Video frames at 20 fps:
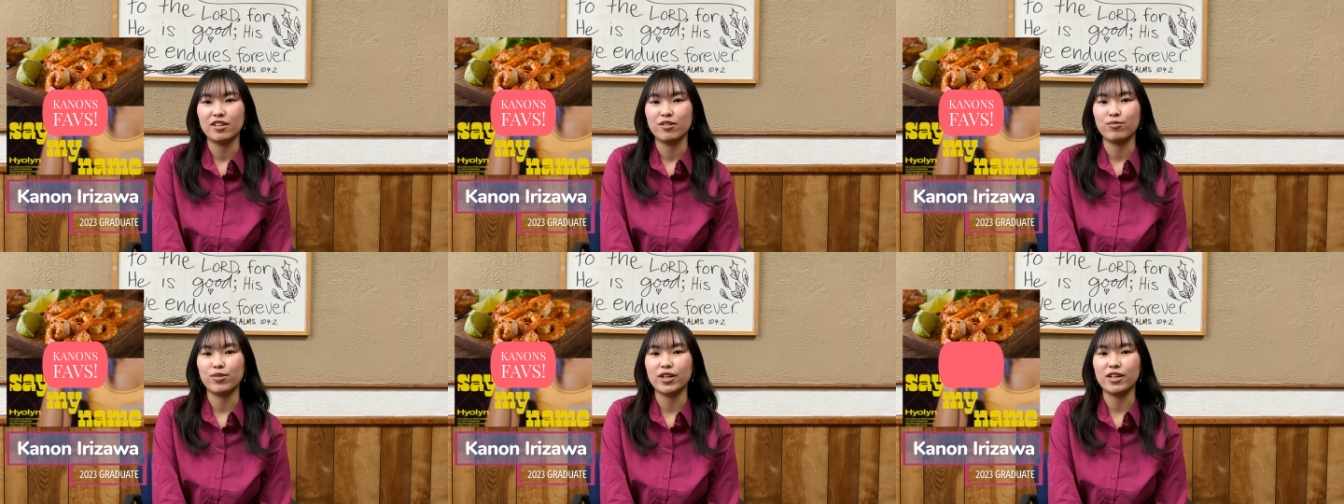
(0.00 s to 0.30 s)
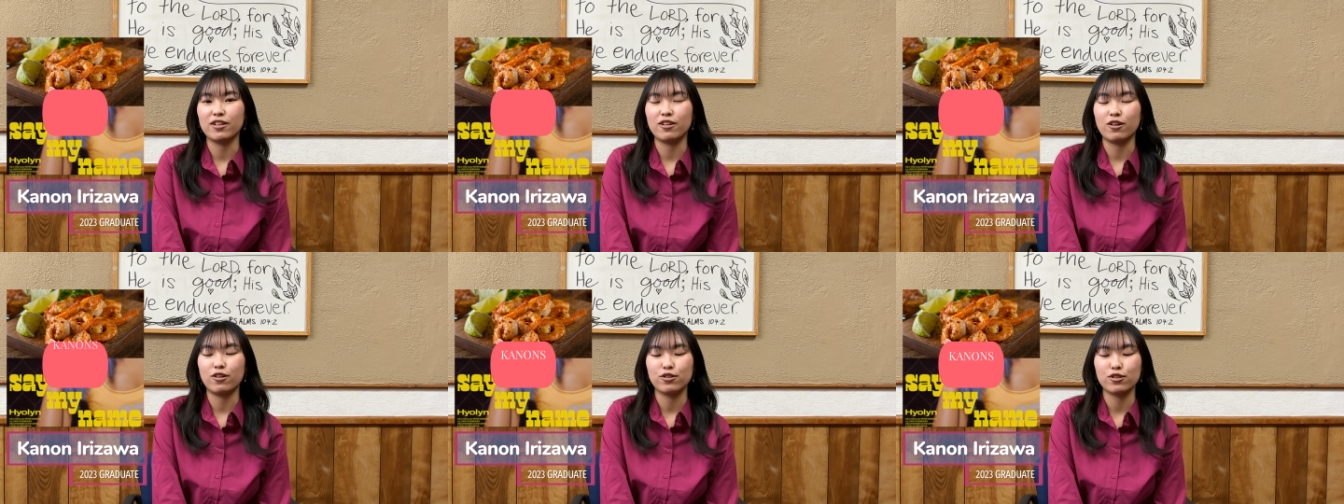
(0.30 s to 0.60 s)

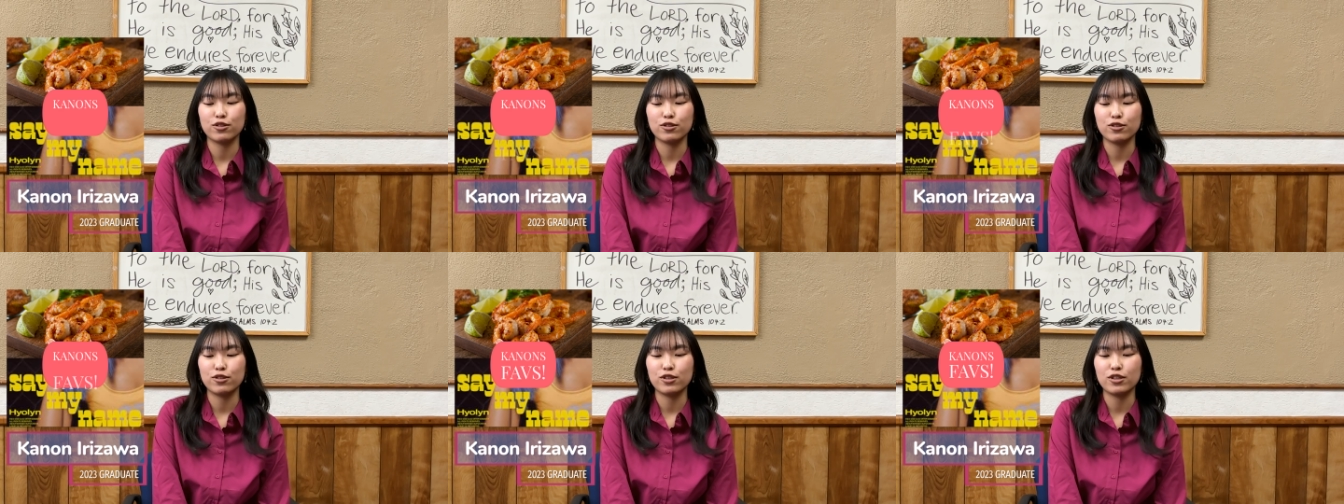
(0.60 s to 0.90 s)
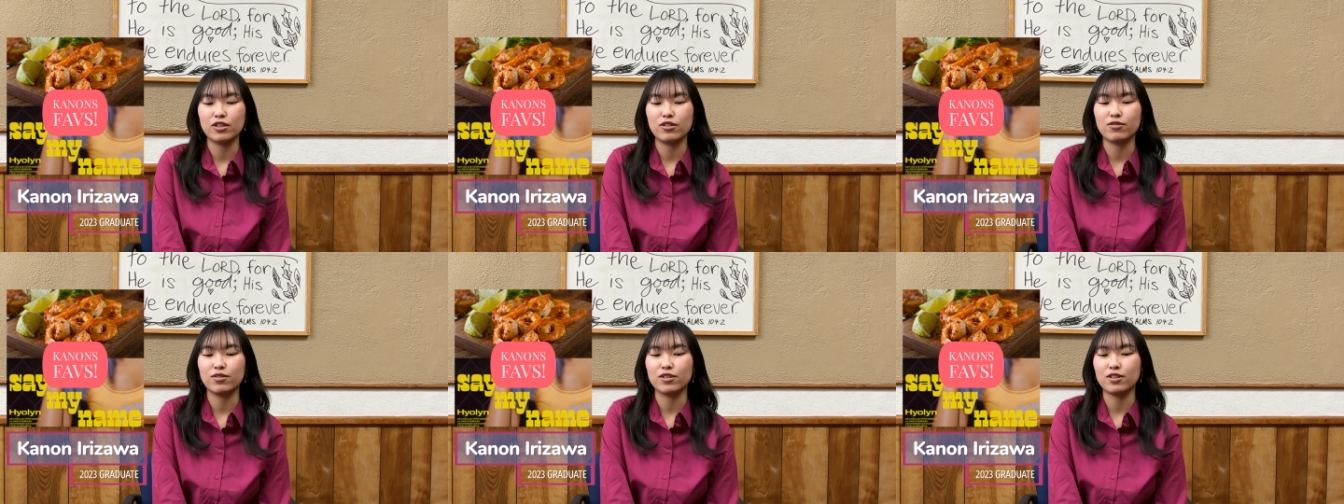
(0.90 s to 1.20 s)
but also
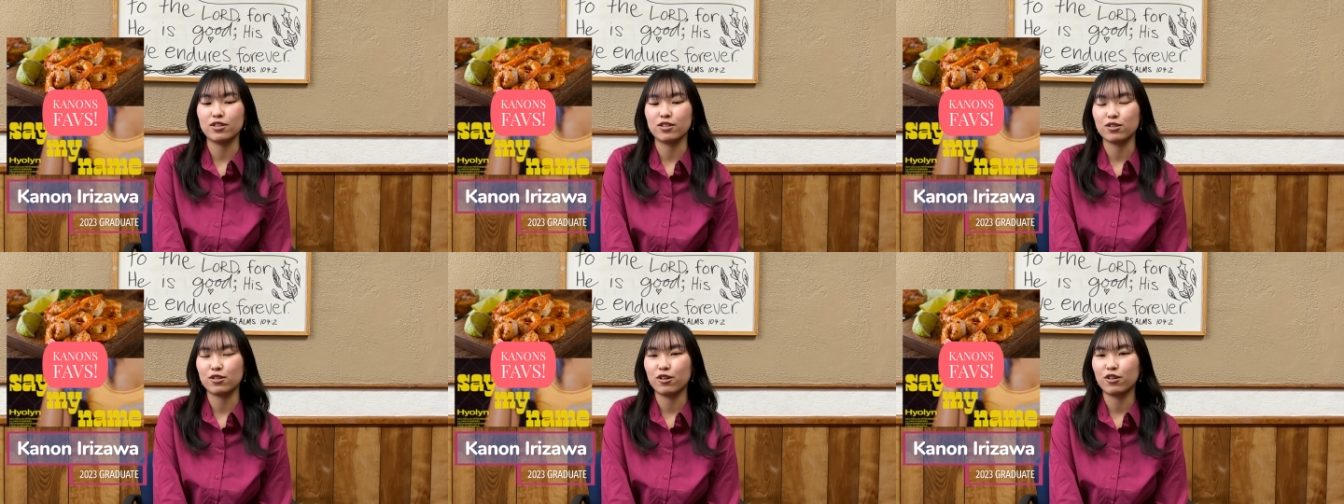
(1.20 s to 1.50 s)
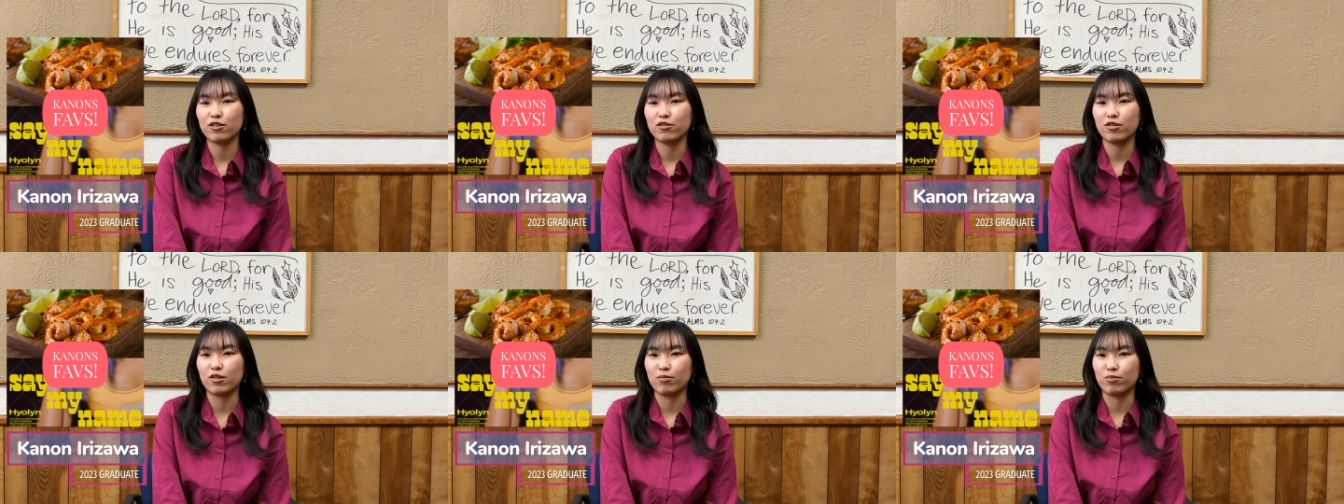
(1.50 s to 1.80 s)
it was a
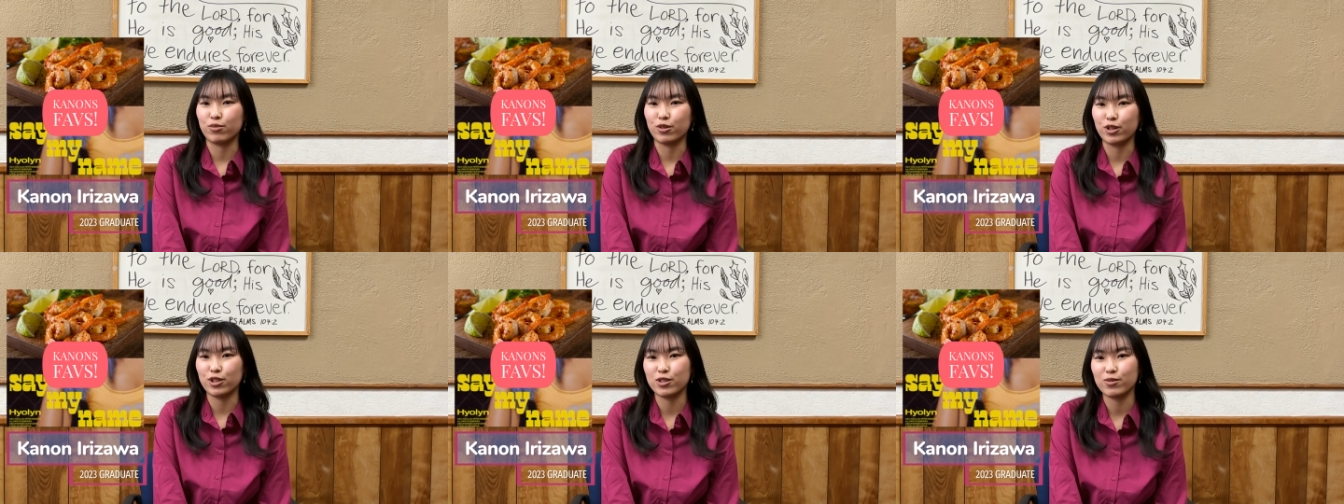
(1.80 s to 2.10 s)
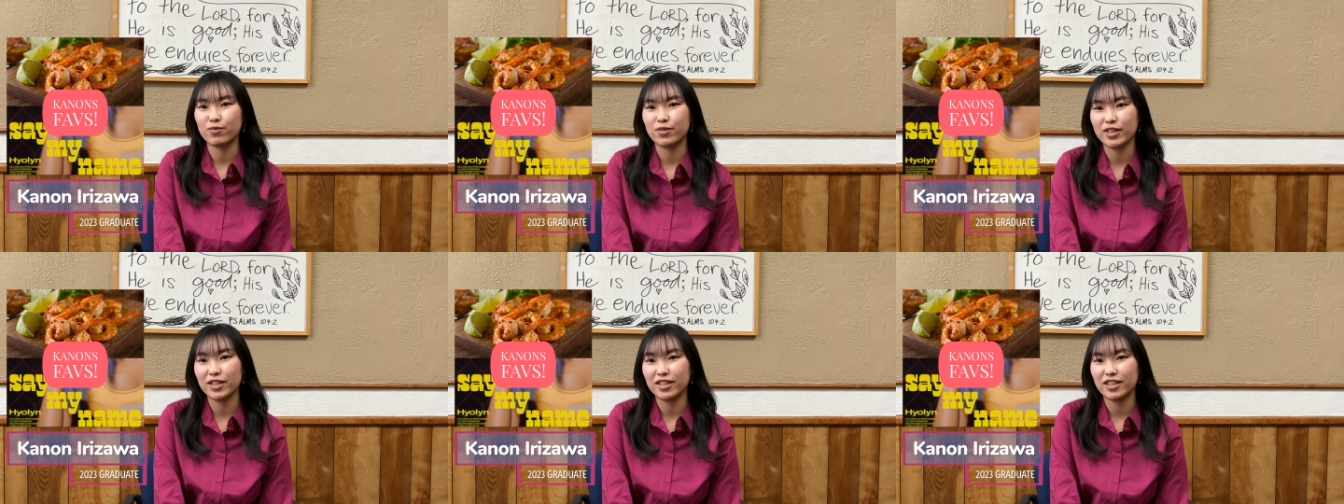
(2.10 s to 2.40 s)
song from Boys
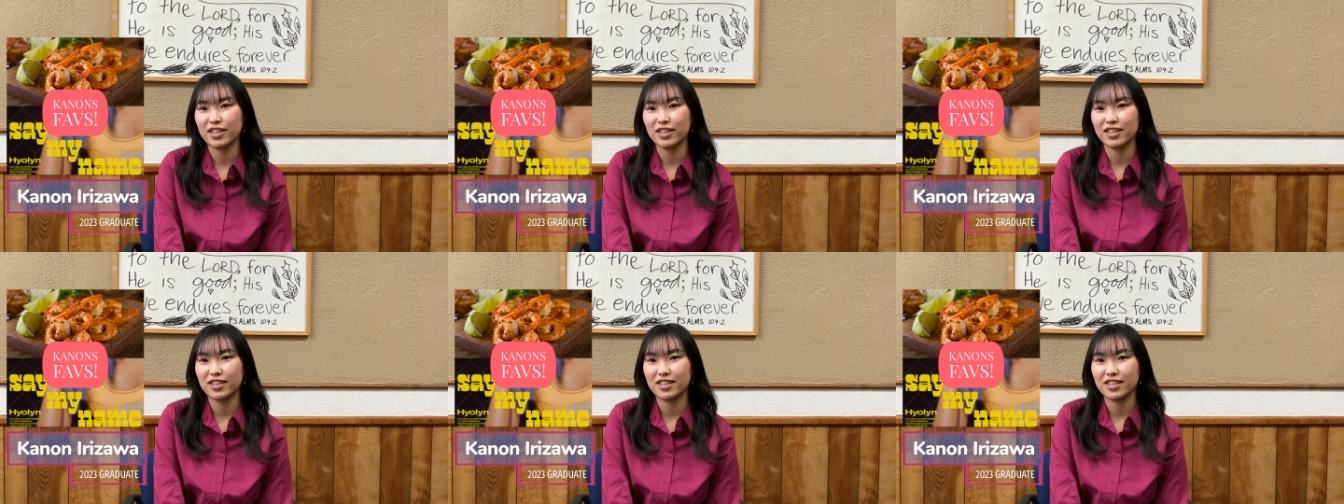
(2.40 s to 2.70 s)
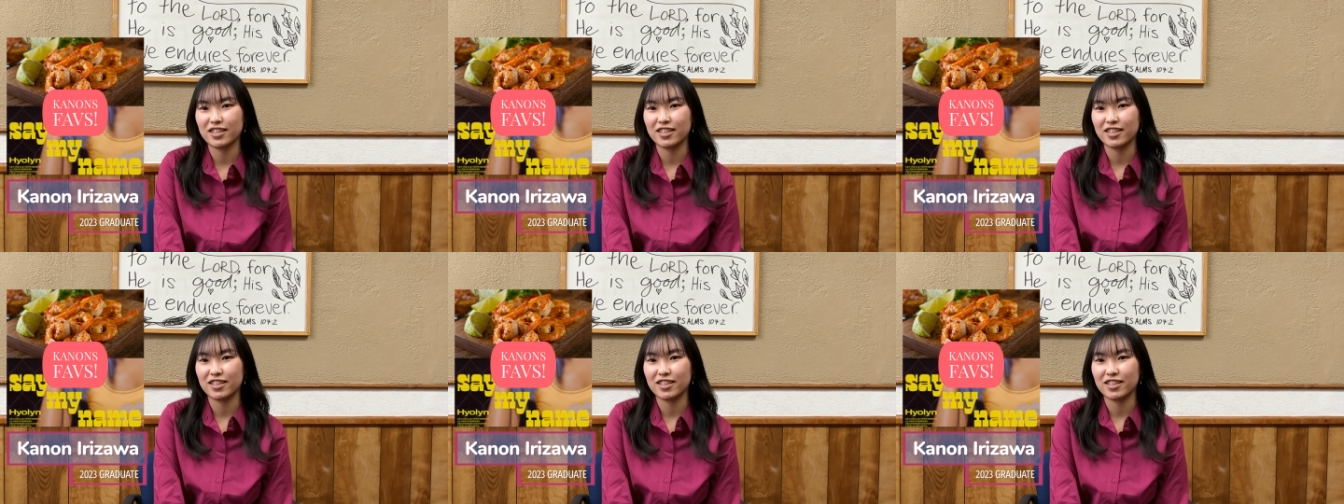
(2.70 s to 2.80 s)
Planet